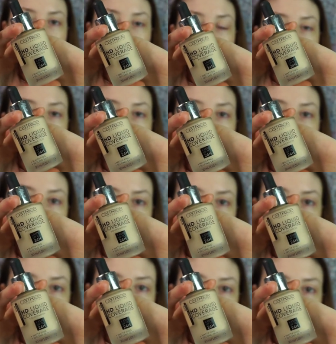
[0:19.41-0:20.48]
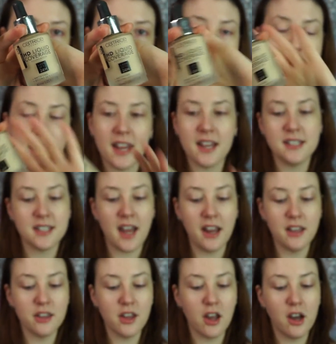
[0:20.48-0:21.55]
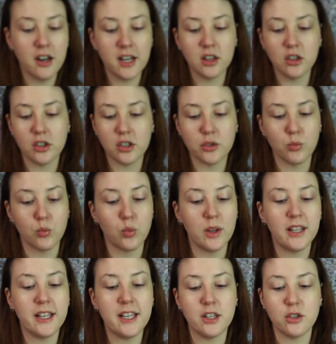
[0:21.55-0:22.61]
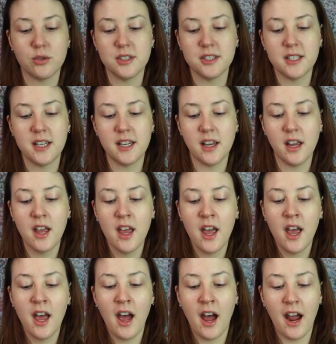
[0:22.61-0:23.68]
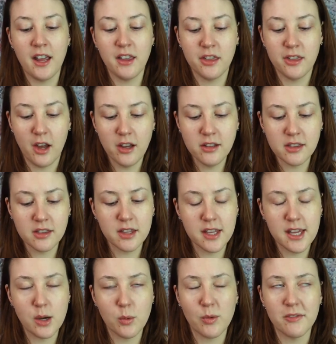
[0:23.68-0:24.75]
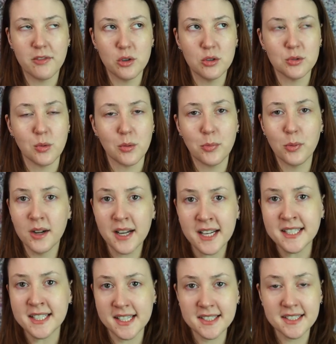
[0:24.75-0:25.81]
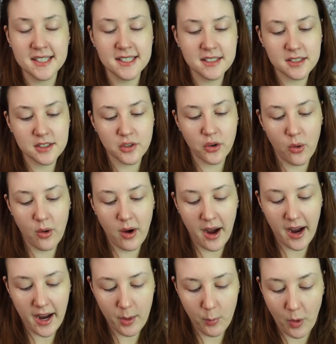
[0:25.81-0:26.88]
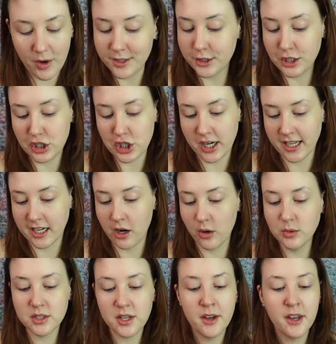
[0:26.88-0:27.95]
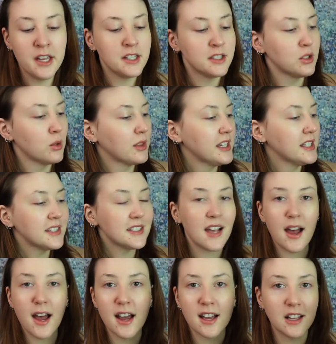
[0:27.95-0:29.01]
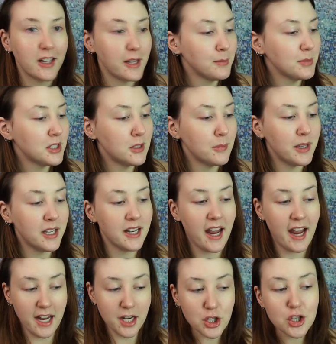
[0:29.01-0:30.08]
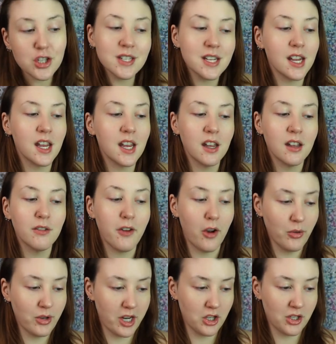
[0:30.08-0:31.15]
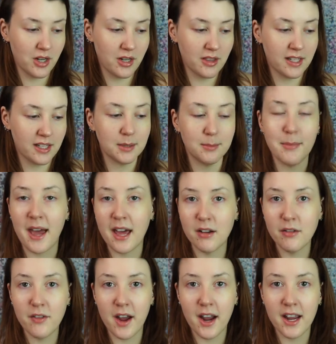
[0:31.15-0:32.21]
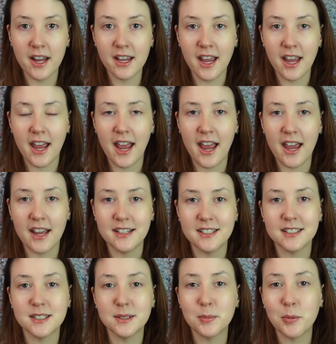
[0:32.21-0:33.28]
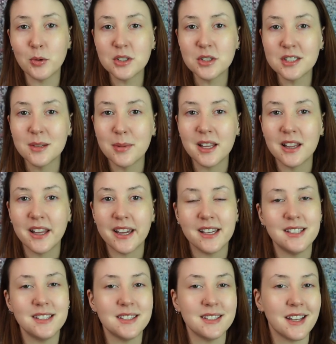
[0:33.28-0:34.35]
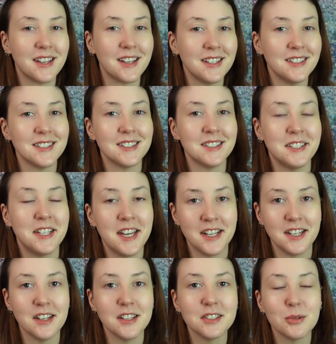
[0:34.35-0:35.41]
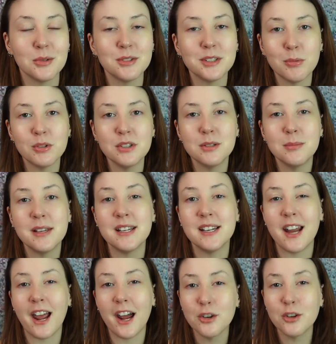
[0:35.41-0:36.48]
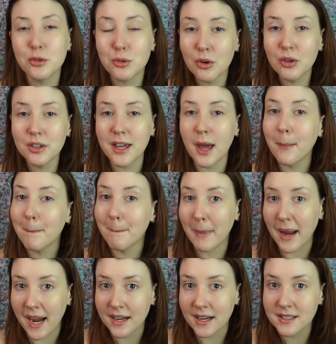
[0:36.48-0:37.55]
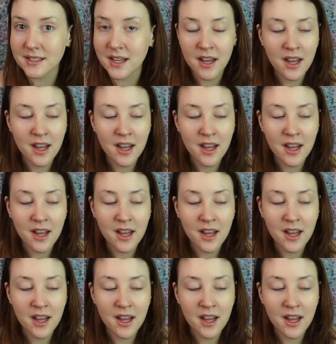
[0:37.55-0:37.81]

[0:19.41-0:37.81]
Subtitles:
through Ulta's website and I thought it looked really interesting. I thought the reviews were pretty decent, so I wanted to check it out. So this claims to be an HD foundation that's mattifying, and it's supposed to be like a second skin. So it's supposed to be natural yet matte.